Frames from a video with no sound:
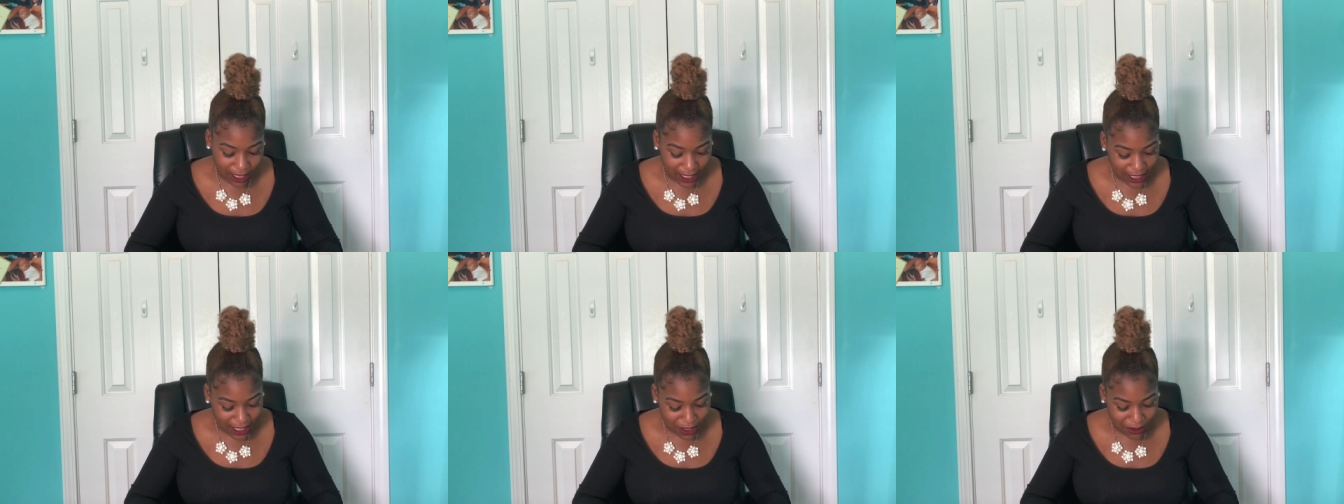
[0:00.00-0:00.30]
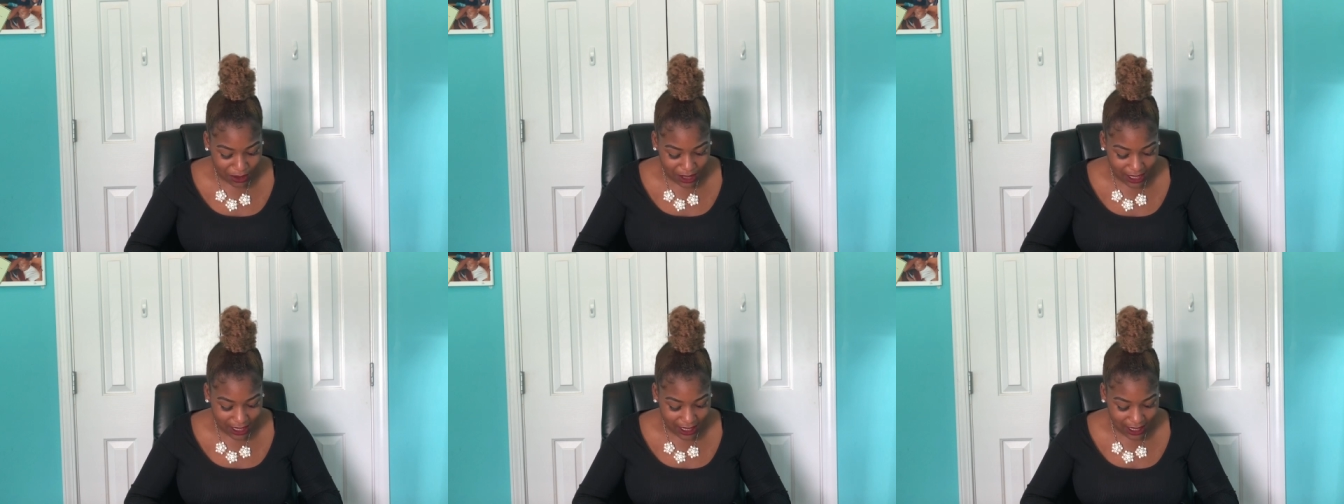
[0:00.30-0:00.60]

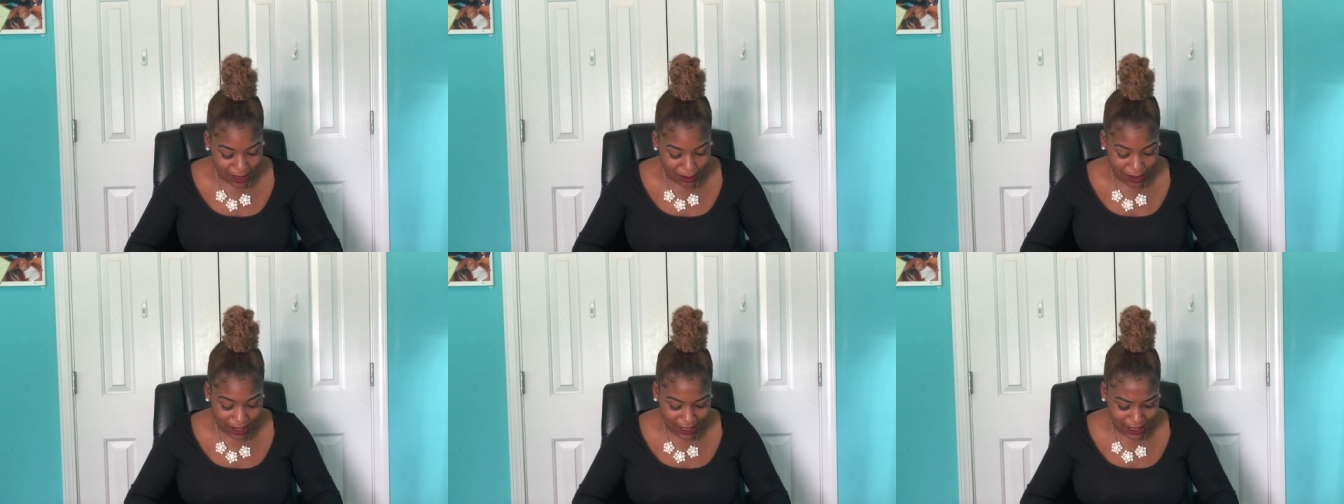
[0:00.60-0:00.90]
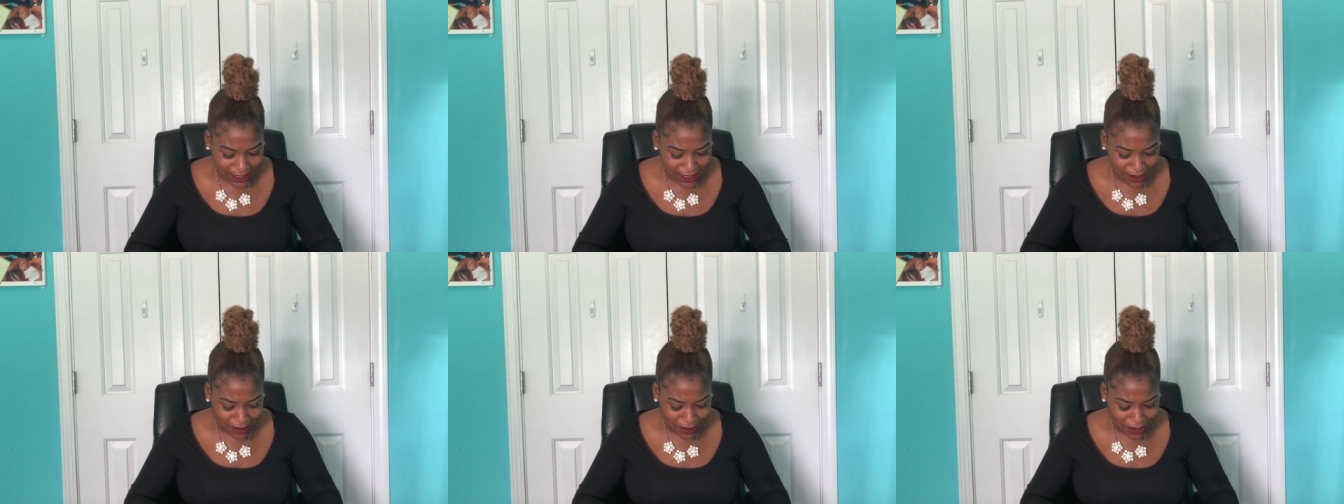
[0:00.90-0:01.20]
Kanye West,
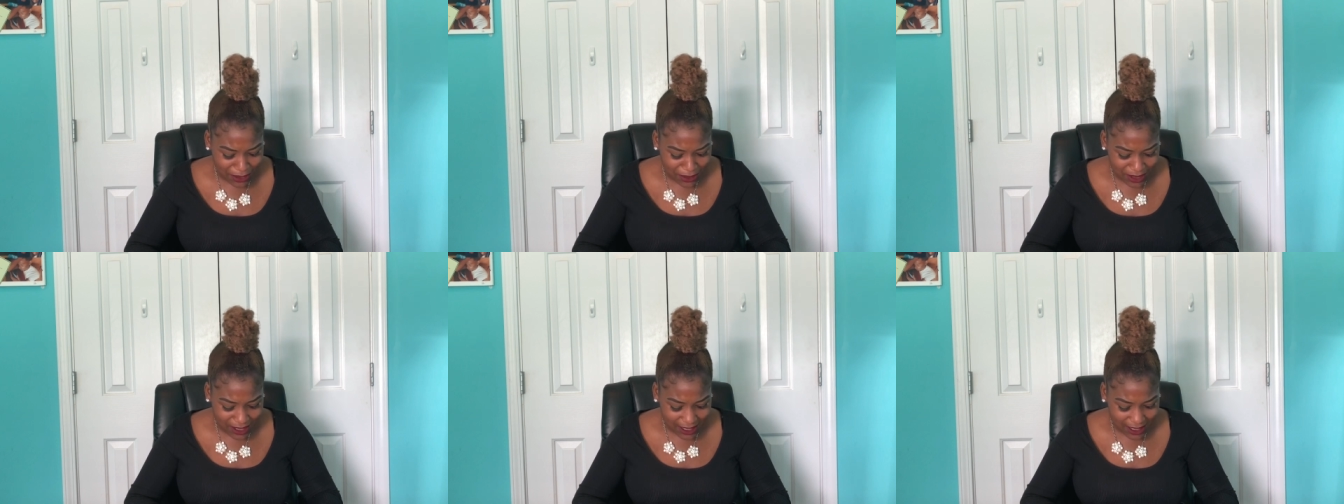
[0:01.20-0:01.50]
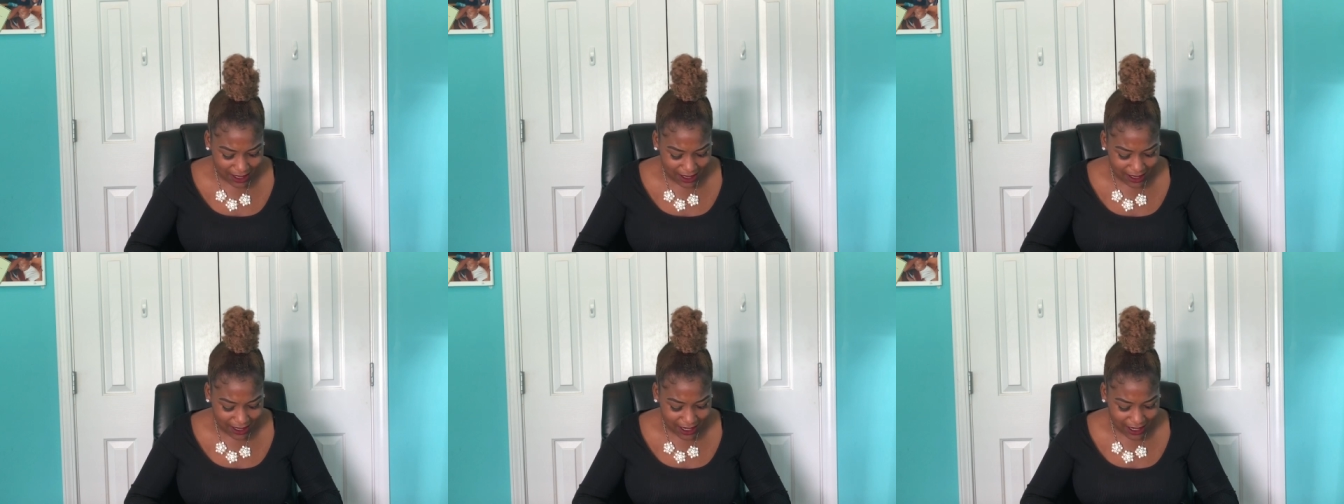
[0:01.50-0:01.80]
BET
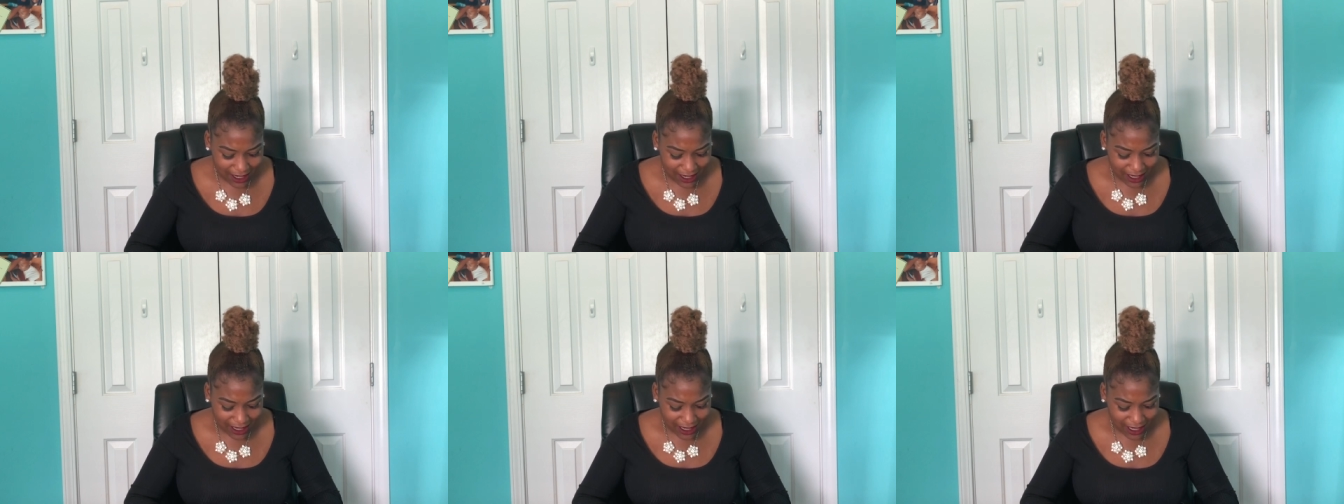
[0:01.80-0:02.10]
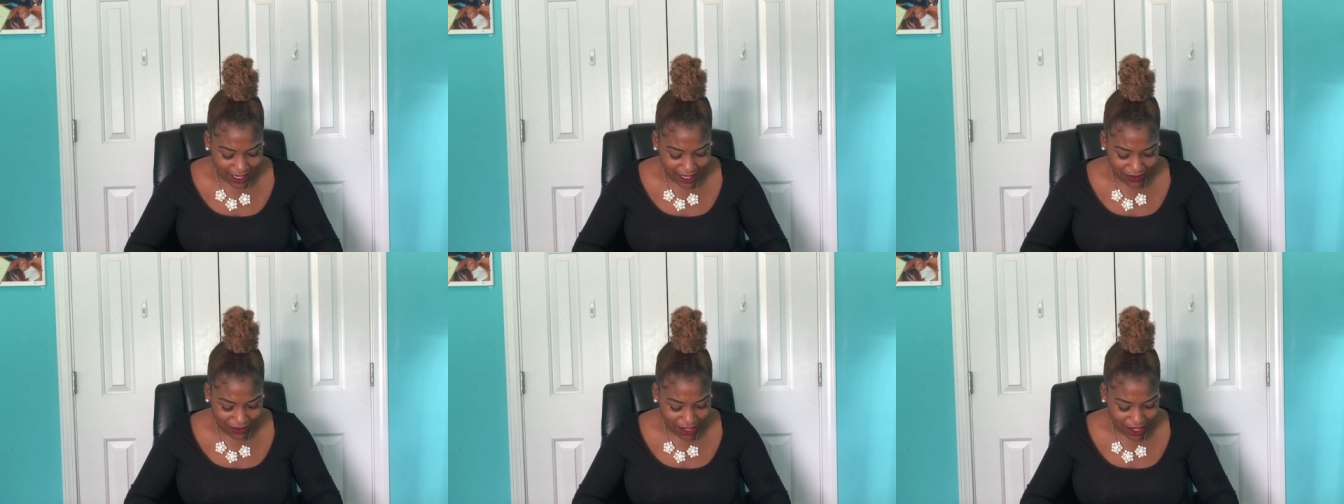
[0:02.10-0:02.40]
Music,
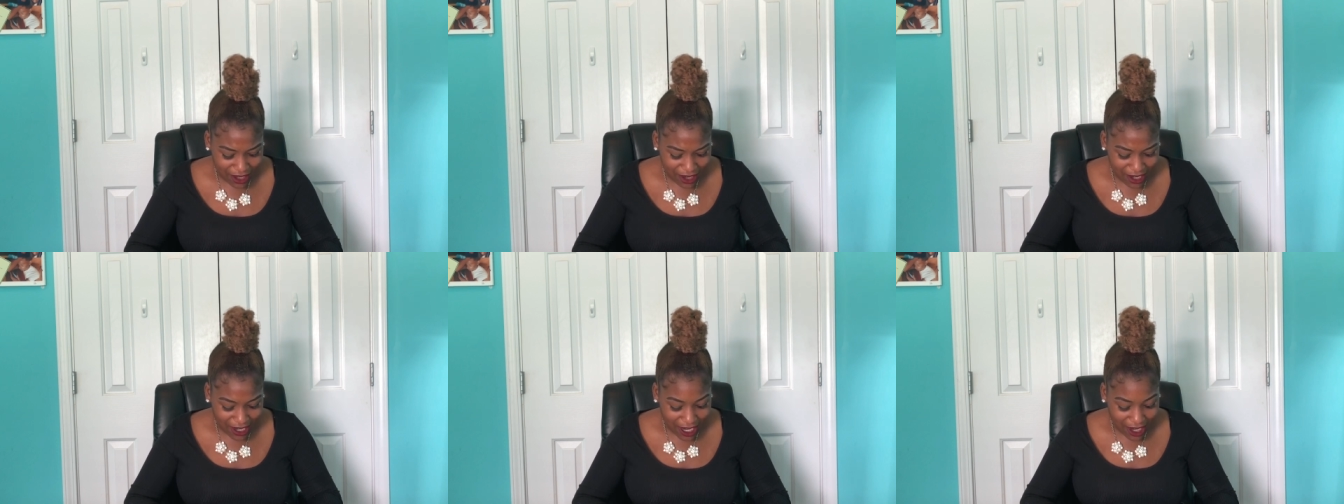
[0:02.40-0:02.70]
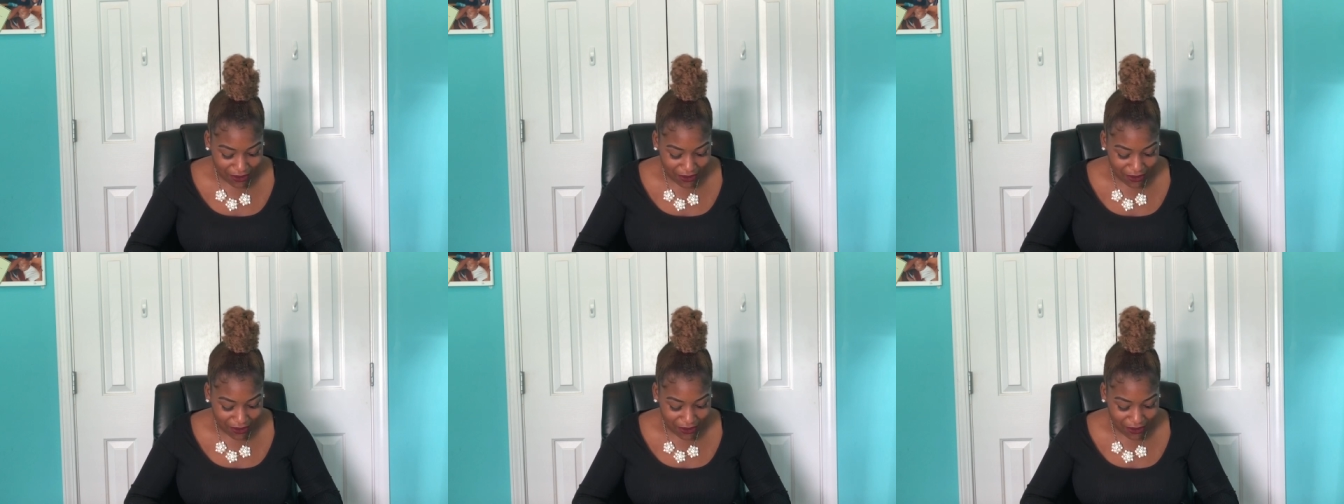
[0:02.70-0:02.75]
Kevin Hart.